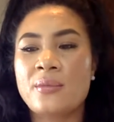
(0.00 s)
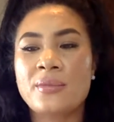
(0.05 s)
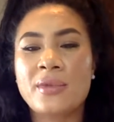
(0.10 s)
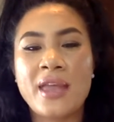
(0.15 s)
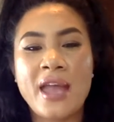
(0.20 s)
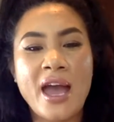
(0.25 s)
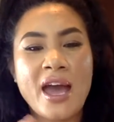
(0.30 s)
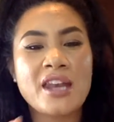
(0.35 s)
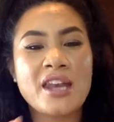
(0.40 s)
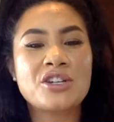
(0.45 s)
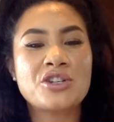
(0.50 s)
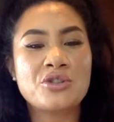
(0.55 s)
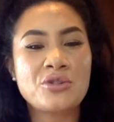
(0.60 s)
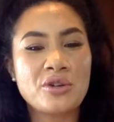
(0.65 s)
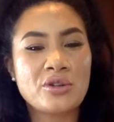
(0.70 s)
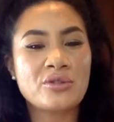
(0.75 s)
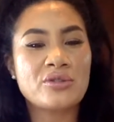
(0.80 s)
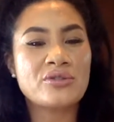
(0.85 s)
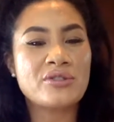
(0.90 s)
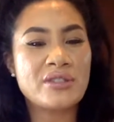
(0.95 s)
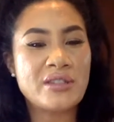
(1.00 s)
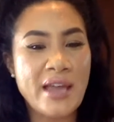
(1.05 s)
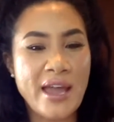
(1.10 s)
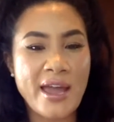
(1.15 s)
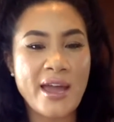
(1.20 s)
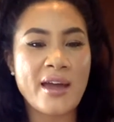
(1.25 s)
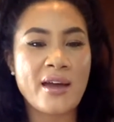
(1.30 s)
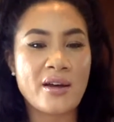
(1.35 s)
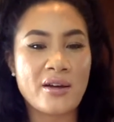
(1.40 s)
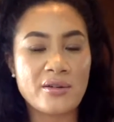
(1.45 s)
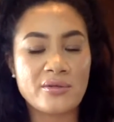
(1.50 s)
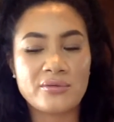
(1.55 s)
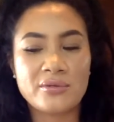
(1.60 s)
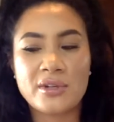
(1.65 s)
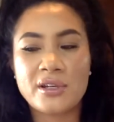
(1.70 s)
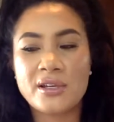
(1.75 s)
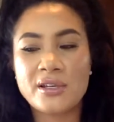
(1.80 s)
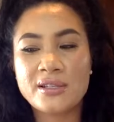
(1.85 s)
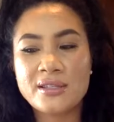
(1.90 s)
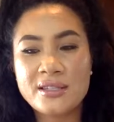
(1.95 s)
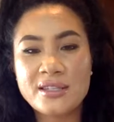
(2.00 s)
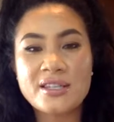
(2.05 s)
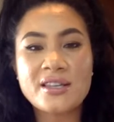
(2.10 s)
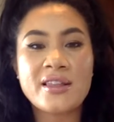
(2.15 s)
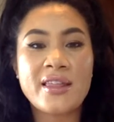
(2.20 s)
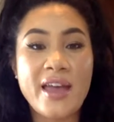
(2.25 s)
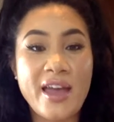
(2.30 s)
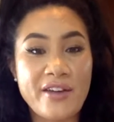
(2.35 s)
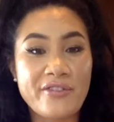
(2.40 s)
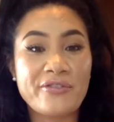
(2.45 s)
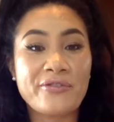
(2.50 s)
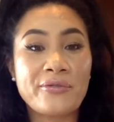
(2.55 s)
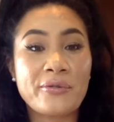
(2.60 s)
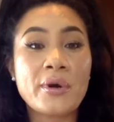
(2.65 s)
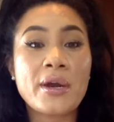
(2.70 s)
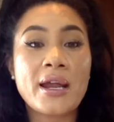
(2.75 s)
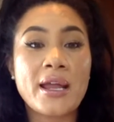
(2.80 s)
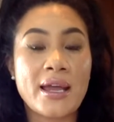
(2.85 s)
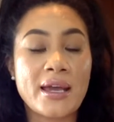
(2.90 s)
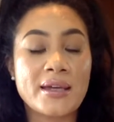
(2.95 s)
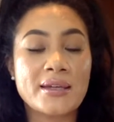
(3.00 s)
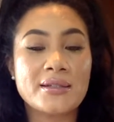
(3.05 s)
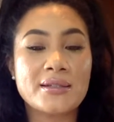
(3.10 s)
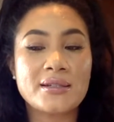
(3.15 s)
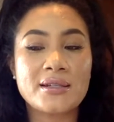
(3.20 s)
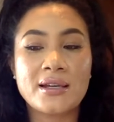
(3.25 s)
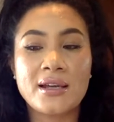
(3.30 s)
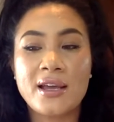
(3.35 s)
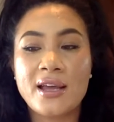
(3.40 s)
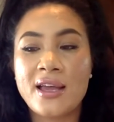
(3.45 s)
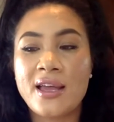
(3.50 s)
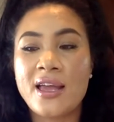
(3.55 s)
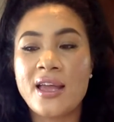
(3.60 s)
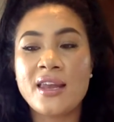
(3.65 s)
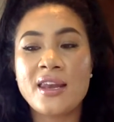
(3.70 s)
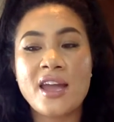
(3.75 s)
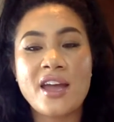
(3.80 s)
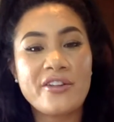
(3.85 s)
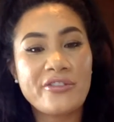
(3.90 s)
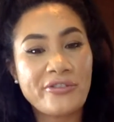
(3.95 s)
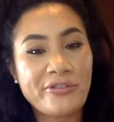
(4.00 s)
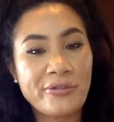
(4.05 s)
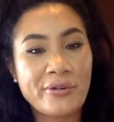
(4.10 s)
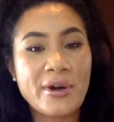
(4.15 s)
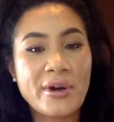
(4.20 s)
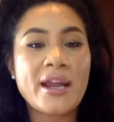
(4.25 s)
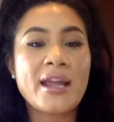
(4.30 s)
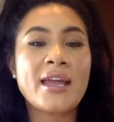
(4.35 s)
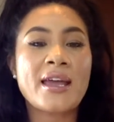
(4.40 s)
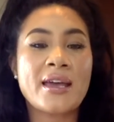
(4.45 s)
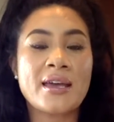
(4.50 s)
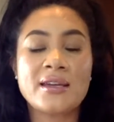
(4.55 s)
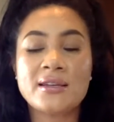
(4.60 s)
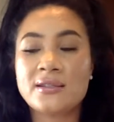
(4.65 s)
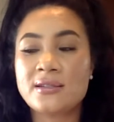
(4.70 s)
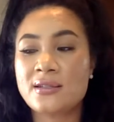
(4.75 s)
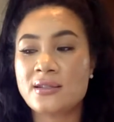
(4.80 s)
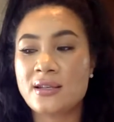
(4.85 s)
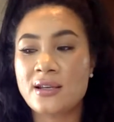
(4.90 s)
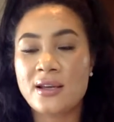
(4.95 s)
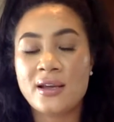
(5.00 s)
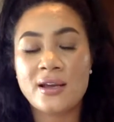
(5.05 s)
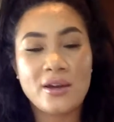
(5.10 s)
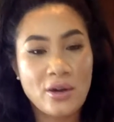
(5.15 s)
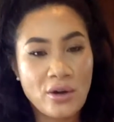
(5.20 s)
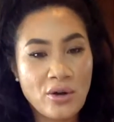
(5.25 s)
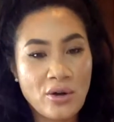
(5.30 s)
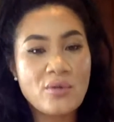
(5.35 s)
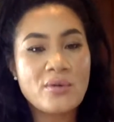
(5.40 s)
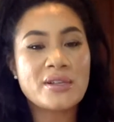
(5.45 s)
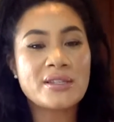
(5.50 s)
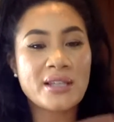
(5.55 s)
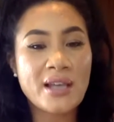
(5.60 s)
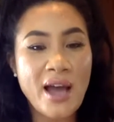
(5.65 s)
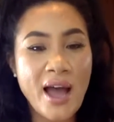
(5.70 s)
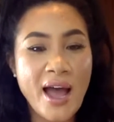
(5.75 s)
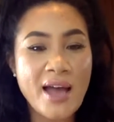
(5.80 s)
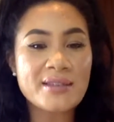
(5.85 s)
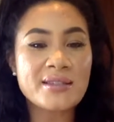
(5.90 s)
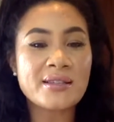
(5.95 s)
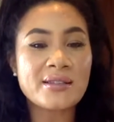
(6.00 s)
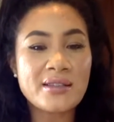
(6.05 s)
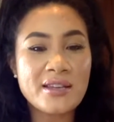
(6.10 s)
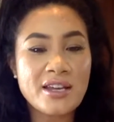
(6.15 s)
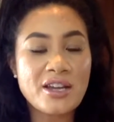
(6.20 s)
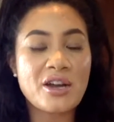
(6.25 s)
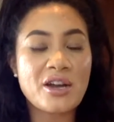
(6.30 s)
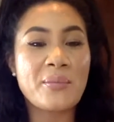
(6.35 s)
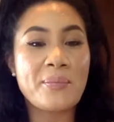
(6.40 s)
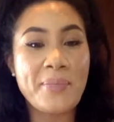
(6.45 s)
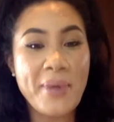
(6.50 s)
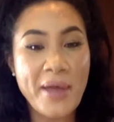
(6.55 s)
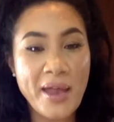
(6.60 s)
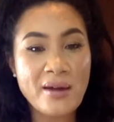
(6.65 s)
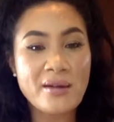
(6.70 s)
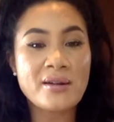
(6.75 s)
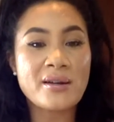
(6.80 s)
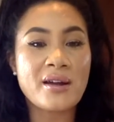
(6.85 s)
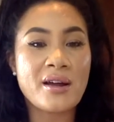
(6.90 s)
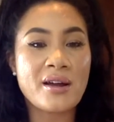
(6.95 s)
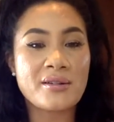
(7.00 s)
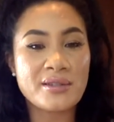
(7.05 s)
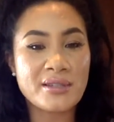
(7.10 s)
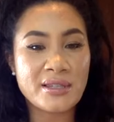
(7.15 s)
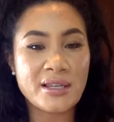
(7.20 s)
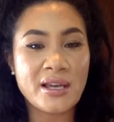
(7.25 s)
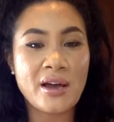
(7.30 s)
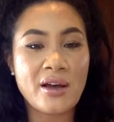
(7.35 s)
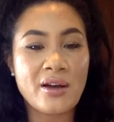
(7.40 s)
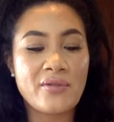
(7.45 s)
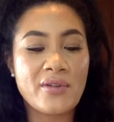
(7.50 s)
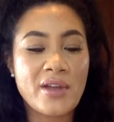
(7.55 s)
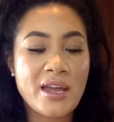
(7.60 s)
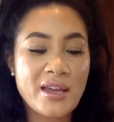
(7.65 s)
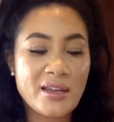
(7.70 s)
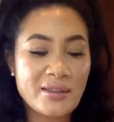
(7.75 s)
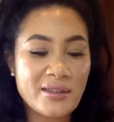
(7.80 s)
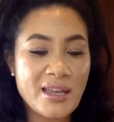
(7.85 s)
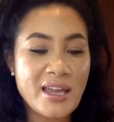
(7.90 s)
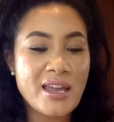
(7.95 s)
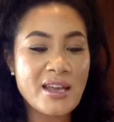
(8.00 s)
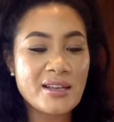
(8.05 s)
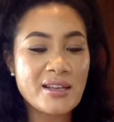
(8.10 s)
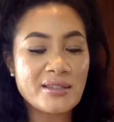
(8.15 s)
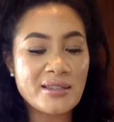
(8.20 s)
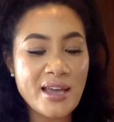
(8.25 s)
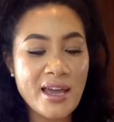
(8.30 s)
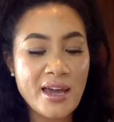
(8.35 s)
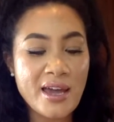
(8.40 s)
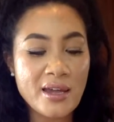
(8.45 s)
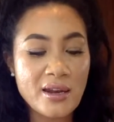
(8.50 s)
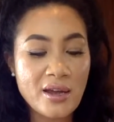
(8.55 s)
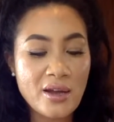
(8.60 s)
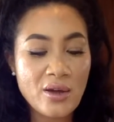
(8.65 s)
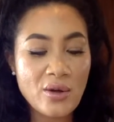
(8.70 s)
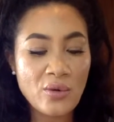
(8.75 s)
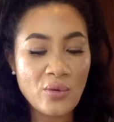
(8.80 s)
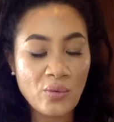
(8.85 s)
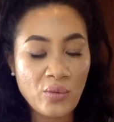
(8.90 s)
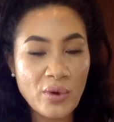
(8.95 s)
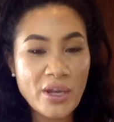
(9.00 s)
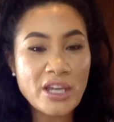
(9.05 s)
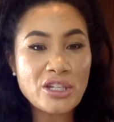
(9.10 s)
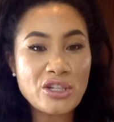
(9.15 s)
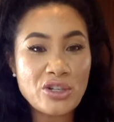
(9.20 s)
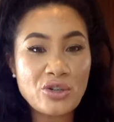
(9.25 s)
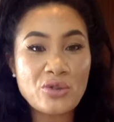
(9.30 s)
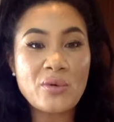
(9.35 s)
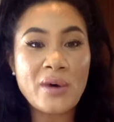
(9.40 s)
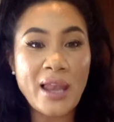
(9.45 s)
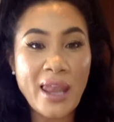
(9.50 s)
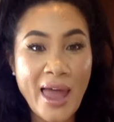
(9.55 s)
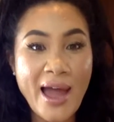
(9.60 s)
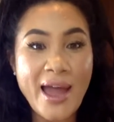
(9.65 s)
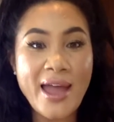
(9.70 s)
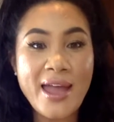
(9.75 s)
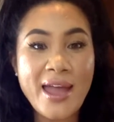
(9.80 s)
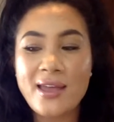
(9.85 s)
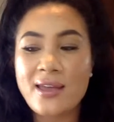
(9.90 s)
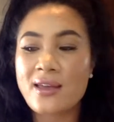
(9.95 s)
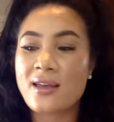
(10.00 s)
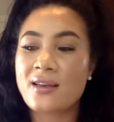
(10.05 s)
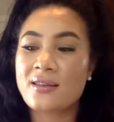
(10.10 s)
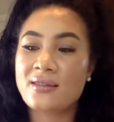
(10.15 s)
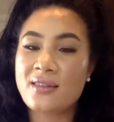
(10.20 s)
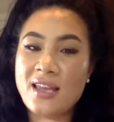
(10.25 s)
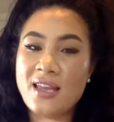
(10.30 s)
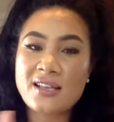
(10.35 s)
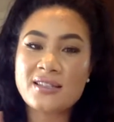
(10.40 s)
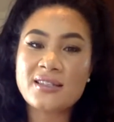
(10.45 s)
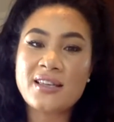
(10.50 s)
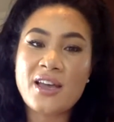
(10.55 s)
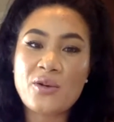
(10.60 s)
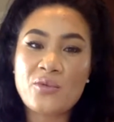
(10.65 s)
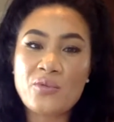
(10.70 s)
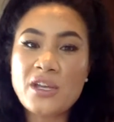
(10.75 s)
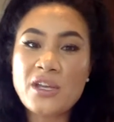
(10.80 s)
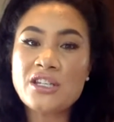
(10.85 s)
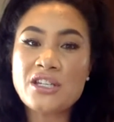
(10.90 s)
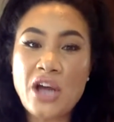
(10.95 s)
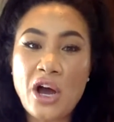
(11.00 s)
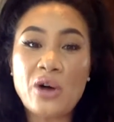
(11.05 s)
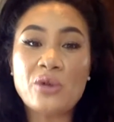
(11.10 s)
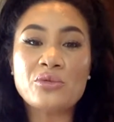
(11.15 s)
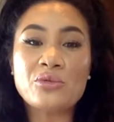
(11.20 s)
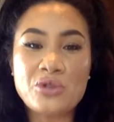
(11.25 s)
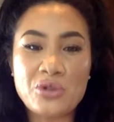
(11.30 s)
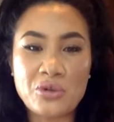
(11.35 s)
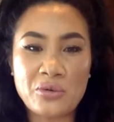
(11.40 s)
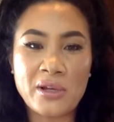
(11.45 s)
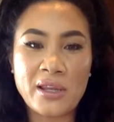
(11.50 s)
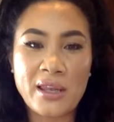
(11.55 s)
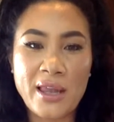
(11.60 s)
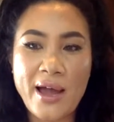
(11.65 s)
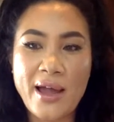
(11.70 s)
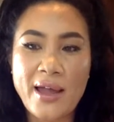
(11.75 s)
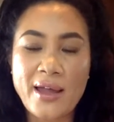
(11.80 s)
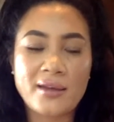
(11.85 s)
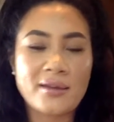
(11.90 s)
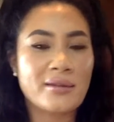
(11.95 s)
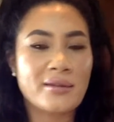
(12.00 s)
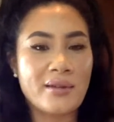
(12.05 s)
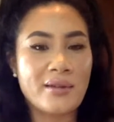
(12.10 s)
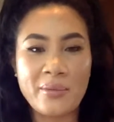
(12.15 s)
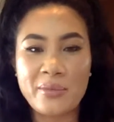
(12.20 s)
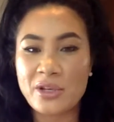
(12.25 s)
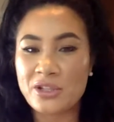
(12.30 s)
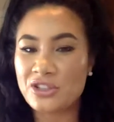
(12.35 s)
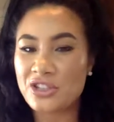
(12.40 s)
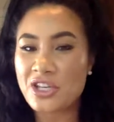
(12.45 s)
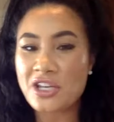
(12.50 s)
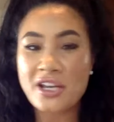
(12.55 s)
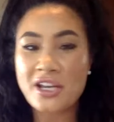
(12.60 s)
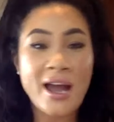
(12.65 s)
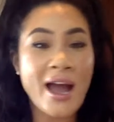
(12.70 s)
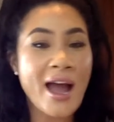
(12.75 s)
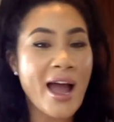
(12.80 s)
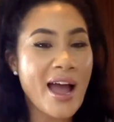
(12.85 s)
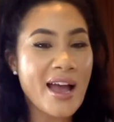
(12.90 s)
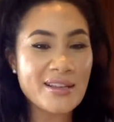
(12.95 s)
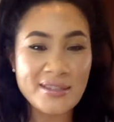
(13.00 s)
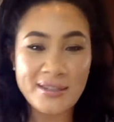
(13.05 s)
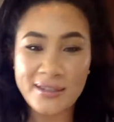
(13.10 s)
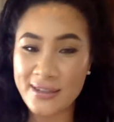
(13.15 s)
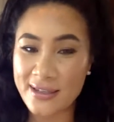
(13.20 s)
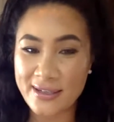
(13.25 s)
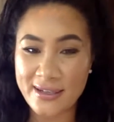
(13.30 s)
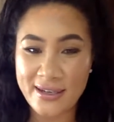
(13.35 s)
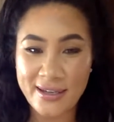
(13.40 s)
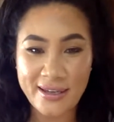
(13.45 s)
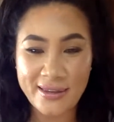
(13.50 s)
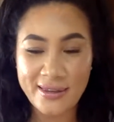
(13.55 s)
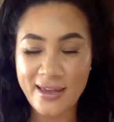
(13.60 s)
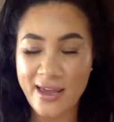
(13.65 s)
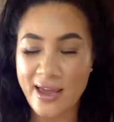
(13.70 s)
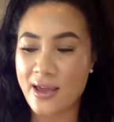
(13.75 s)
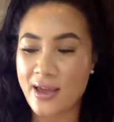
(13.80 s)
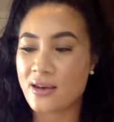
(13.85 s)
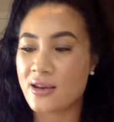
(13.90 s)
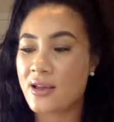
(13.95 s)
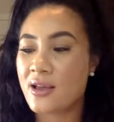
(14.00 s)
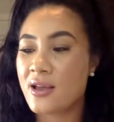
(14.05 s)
kind of trickles down to that friend. And that friend who is constantly comparing herself, things that we do alike, things that we don't do alike. She constantly did that.